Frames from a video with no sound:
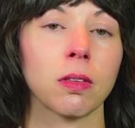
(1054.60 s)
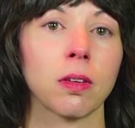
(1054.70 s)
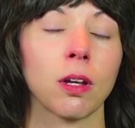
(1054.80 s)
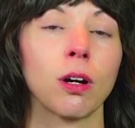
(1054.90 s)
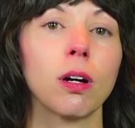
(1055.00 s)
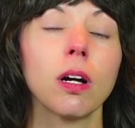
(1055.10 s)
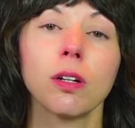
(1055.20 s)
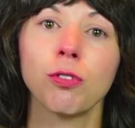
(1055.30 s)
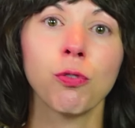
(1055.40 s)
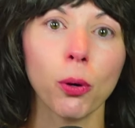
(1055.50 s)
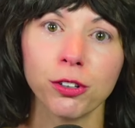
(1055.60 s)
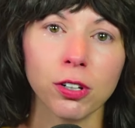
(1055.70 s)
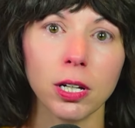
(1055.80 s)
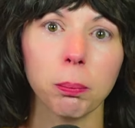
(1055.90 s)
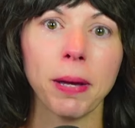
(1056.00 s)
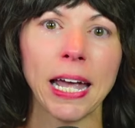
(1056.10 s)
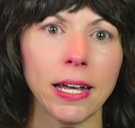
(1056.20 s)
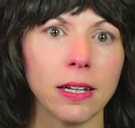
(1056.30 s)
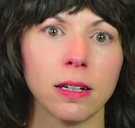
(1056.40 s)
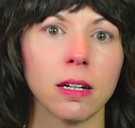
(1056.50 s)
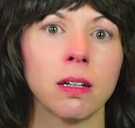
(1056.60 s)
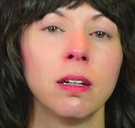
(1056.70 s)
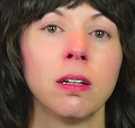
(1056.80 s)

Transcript: Her unfortunate pain